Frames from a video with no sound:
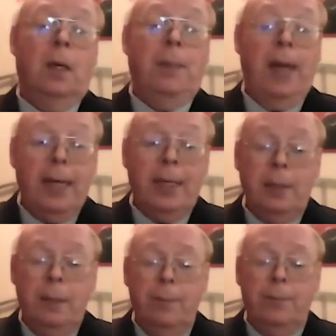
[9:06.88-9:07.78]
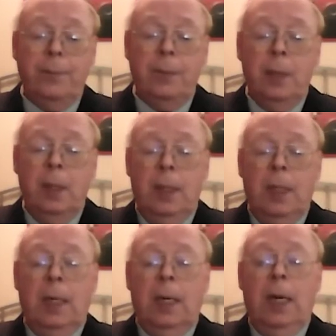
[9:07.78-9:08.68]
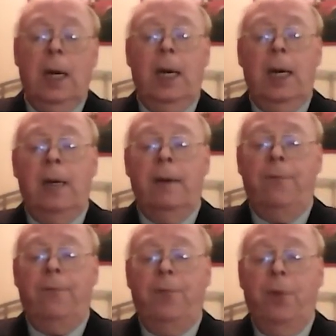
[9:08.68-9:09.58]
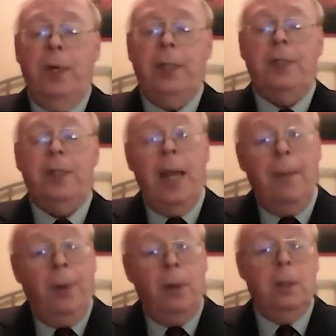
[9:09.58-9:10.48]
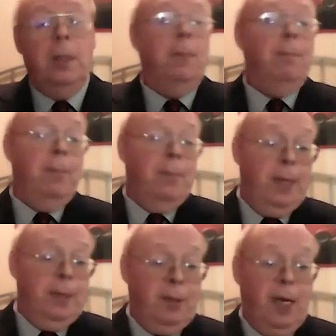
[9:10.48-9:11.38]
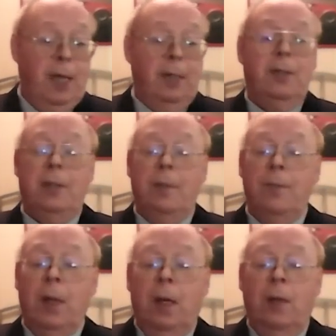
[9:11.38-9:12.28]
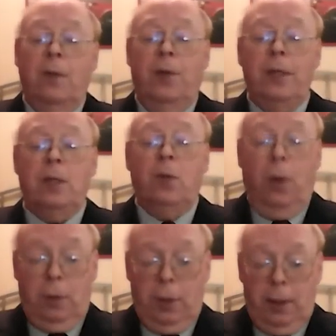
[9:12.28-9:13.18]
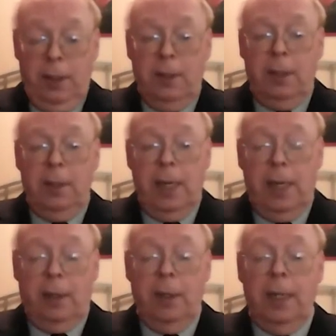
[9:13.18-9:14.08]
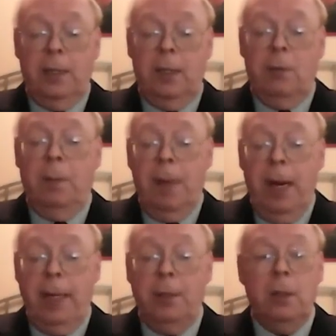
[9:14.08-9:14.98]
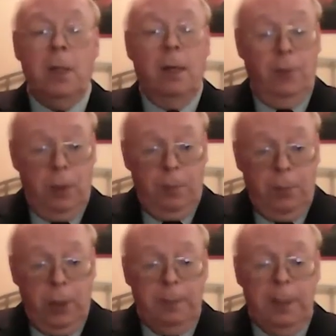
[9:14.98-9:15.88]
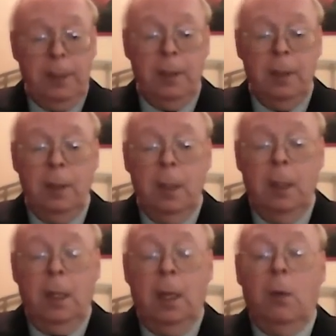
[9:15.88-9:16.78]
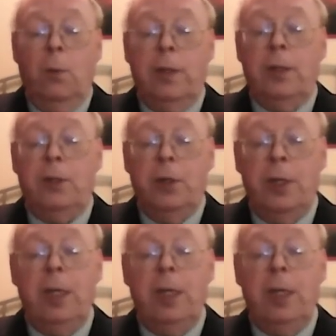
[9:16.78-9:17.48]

packet. For example, it says, this quote, this letter is a reminder of your appointment with attorney